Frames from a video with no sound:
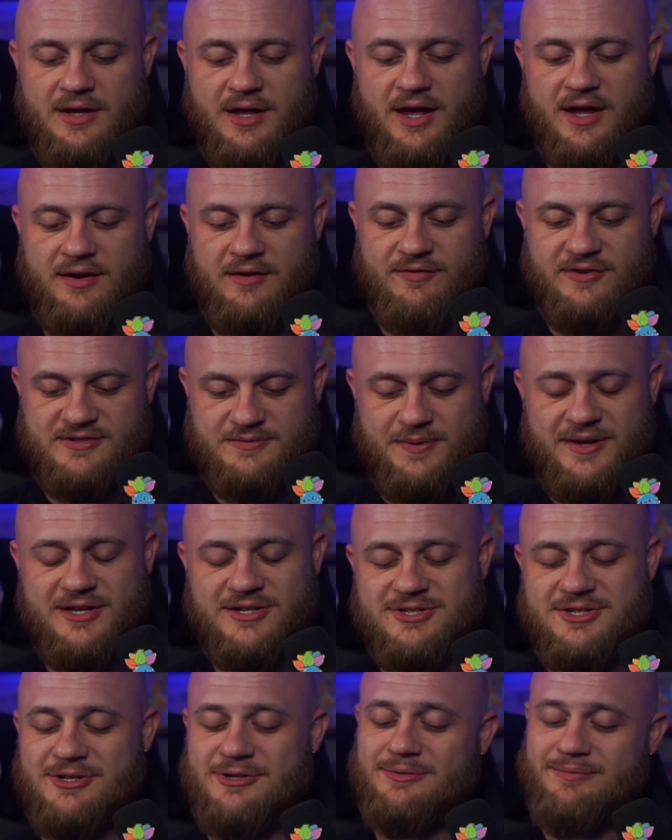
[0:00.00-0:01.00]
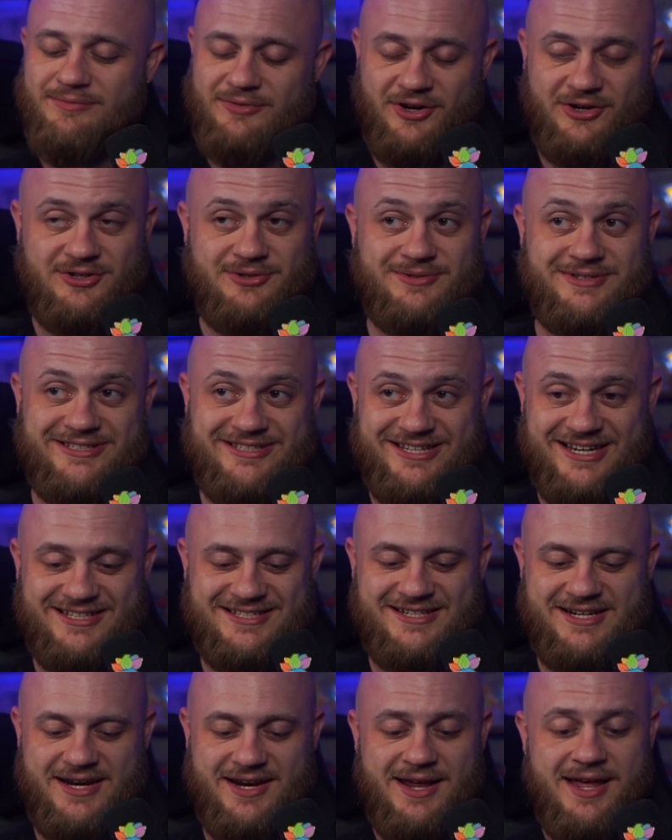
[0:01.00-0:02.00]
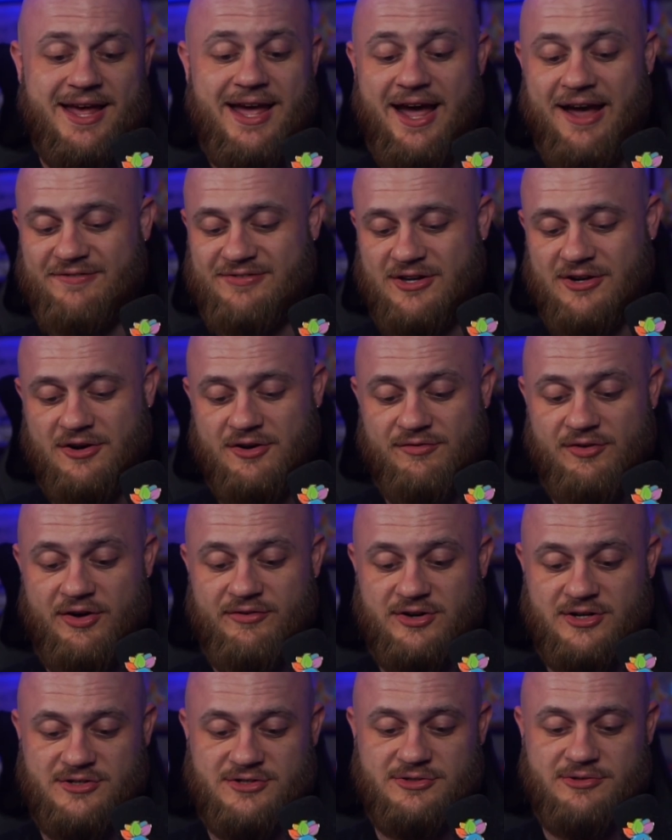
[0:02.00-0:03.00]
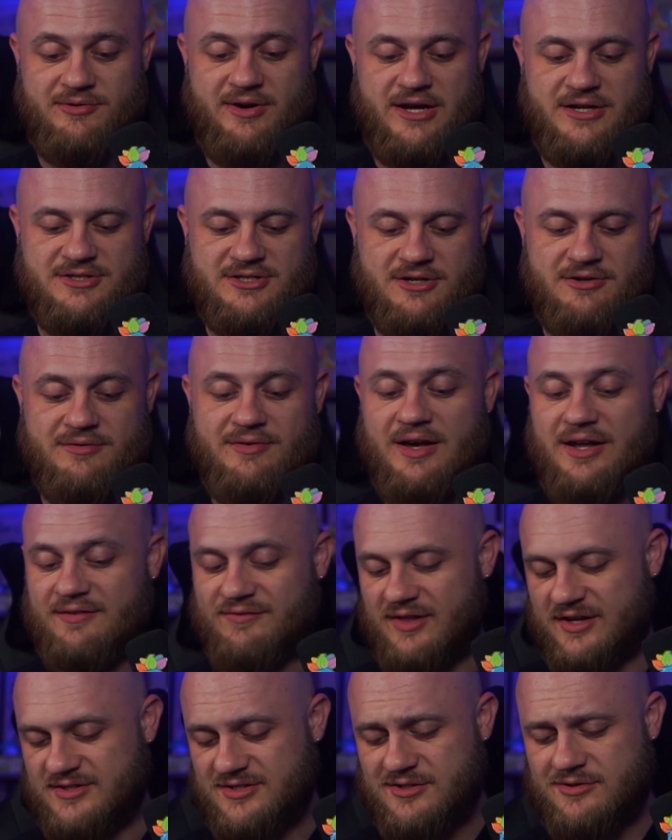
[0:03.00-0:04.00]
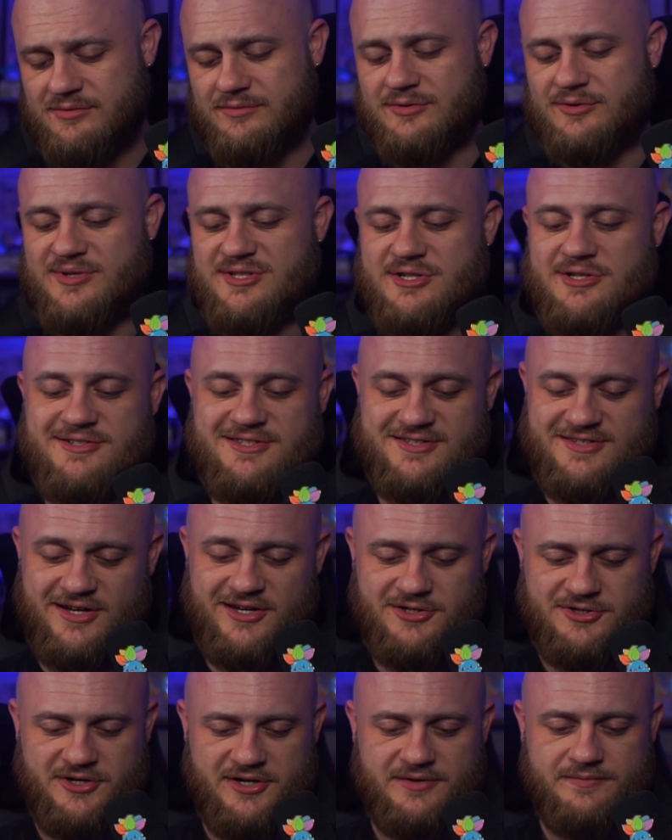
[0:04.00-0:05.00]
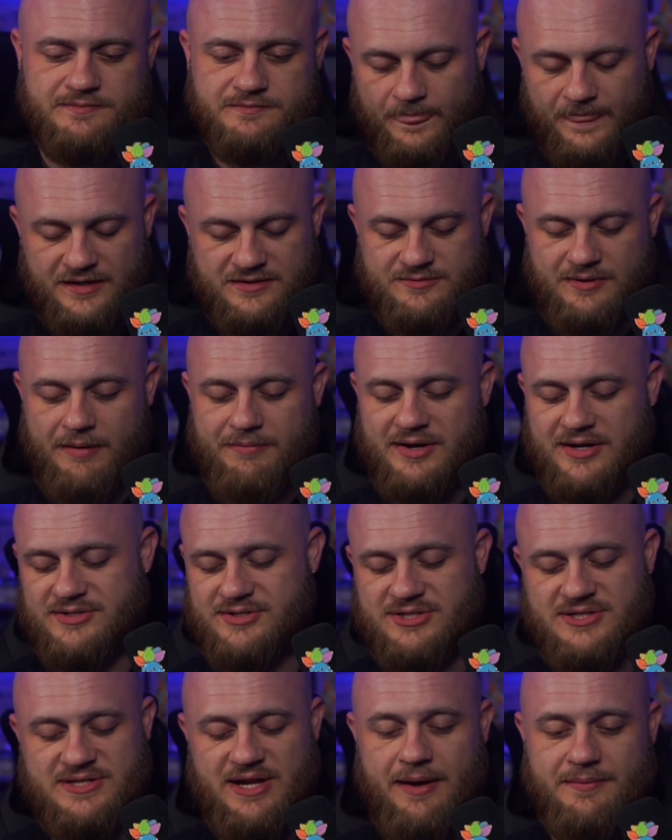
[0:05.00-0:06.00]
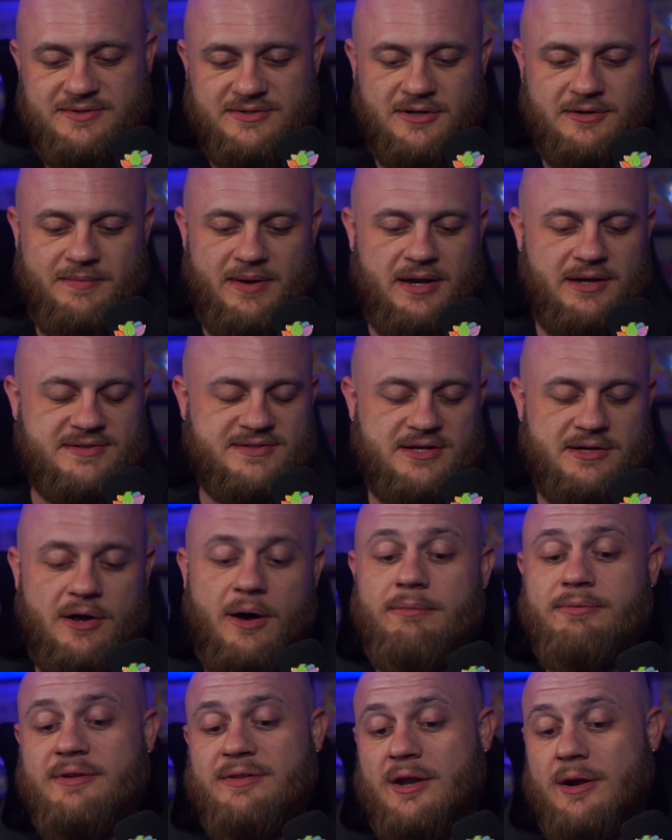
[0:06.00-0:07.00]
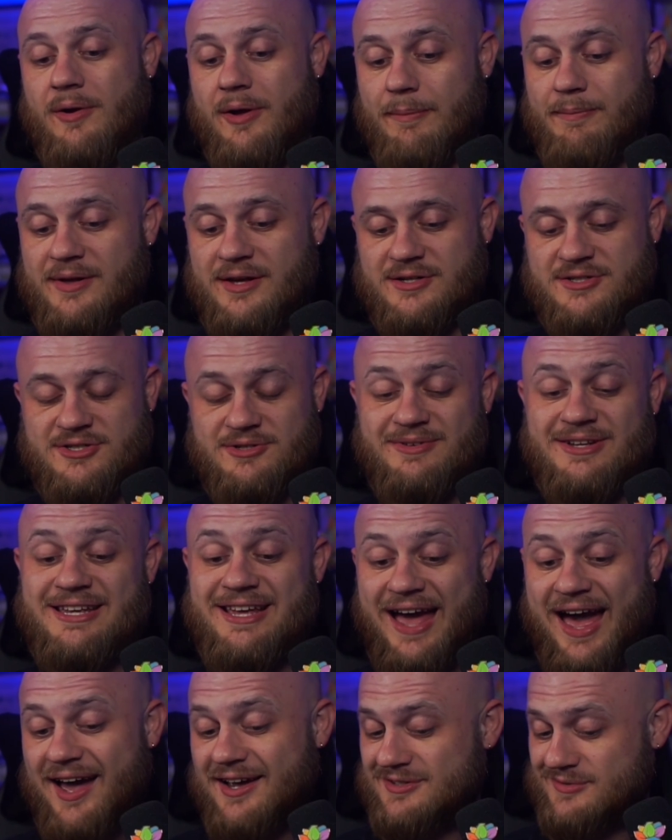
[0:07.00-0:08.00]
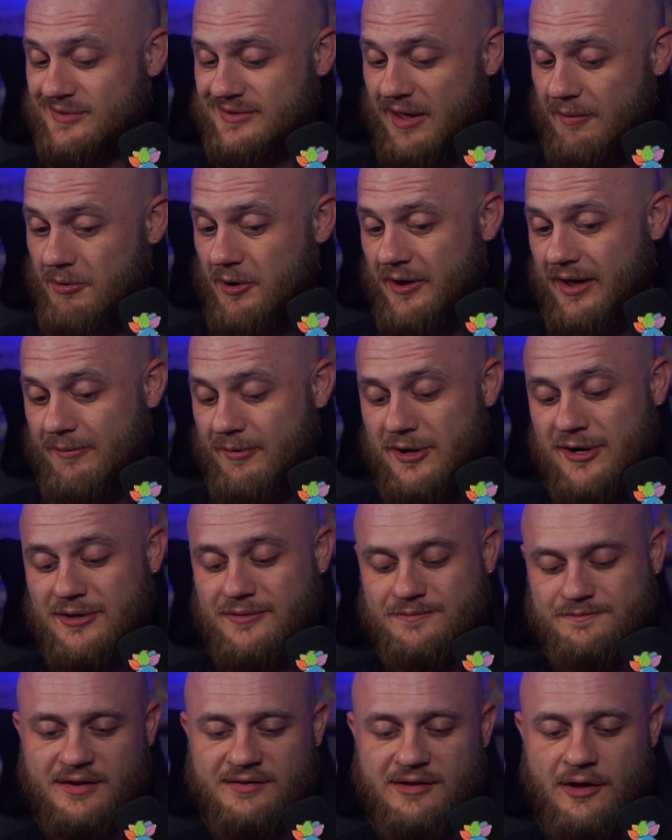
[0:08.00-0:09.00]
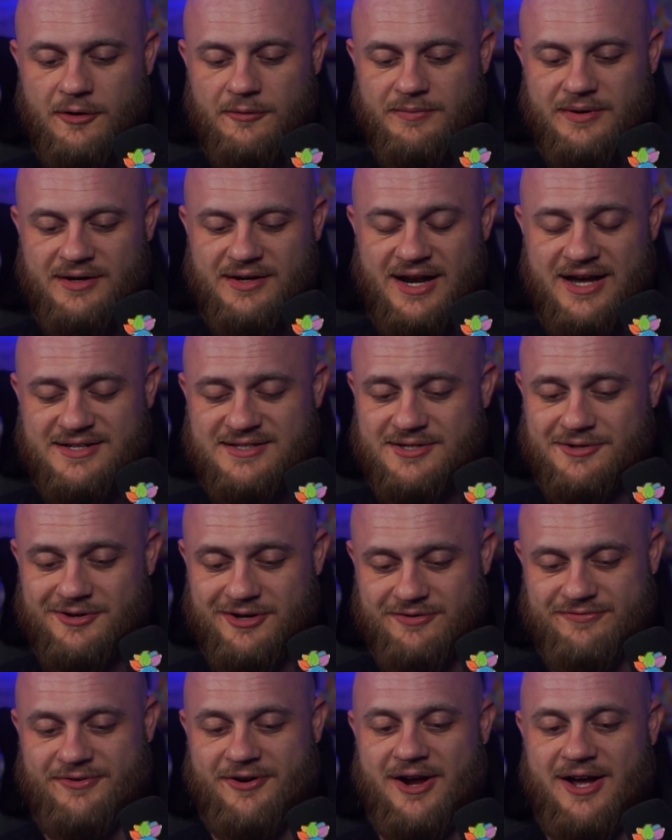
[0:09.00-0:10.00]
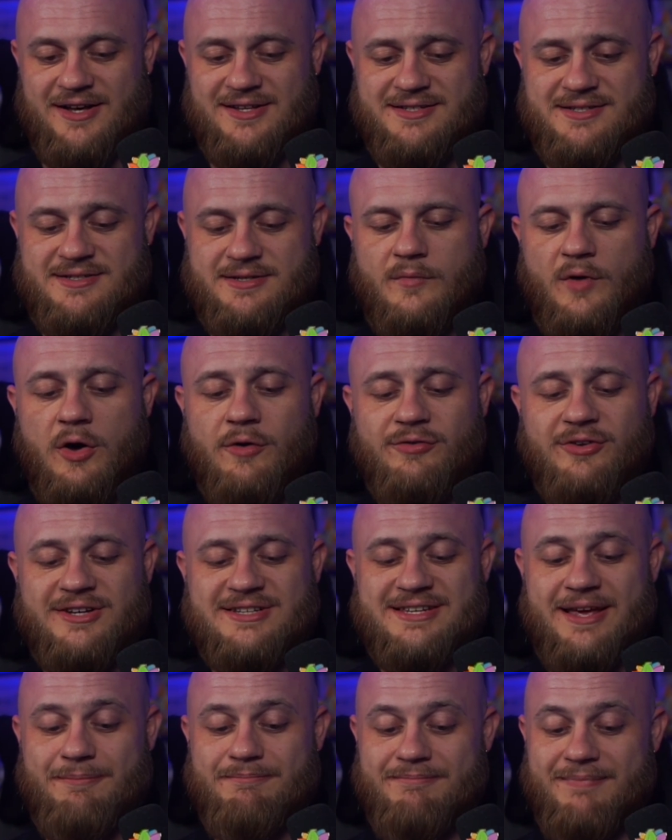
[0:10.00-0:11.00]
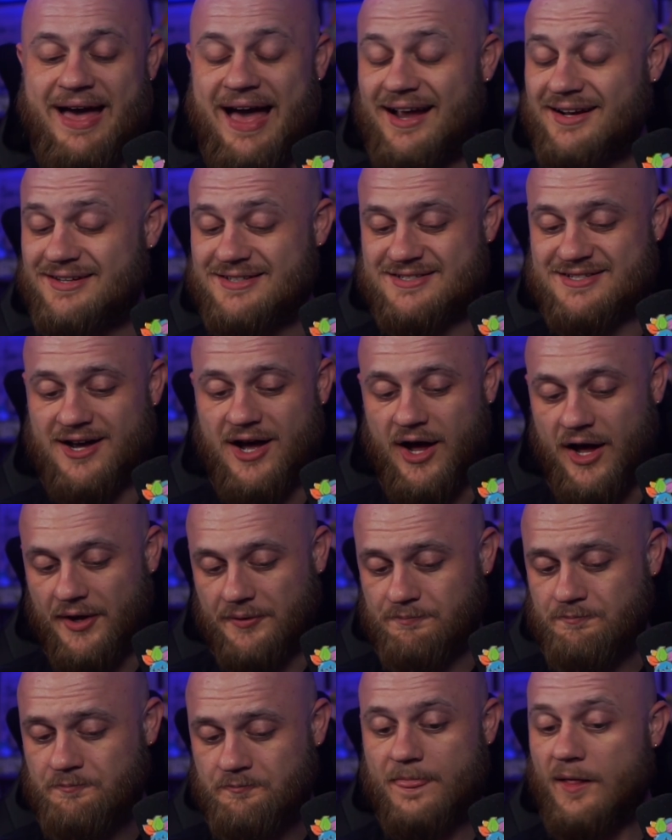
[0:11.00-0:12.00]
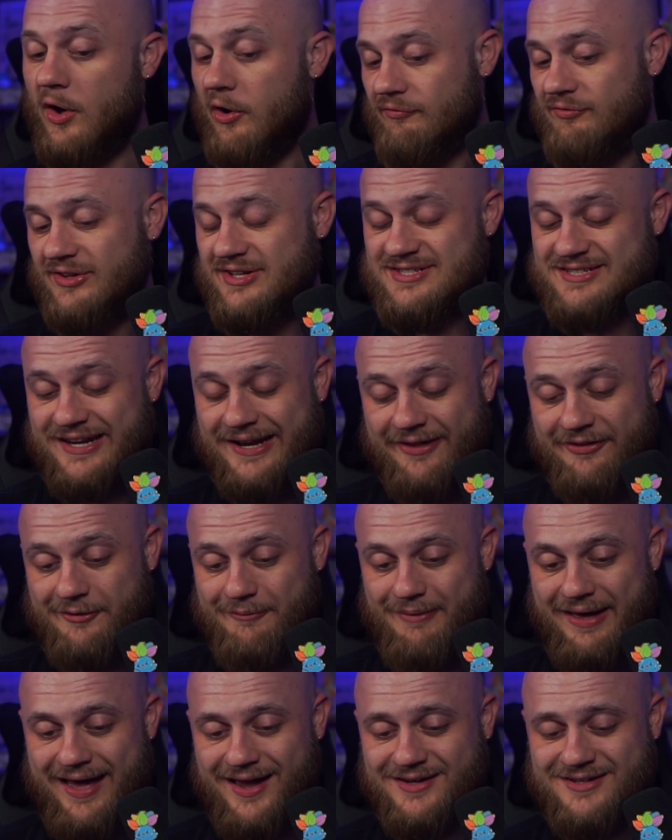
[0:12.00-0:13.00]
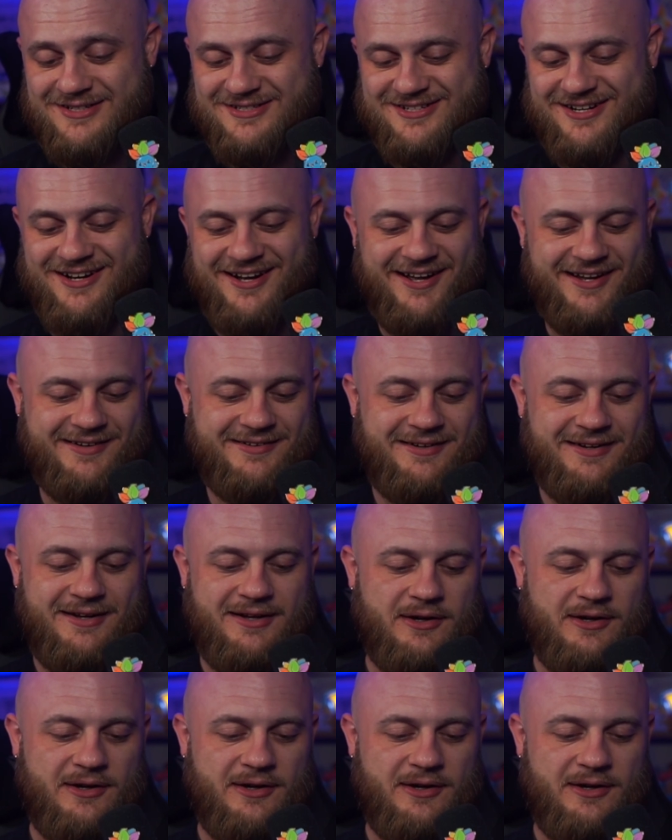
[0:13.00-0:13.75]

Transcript: And if it's Pikachu, you're doing 60 if they don't evolve it into a Raichu. And if they do, 3 turns, it's 100. This Rapidash is just absolutely amazing. Hopefully they don't get Pikachu EX with that Pokeball. That would be not so good for us. Hopefully it's a Magneton. Hopefully it's another Magneton.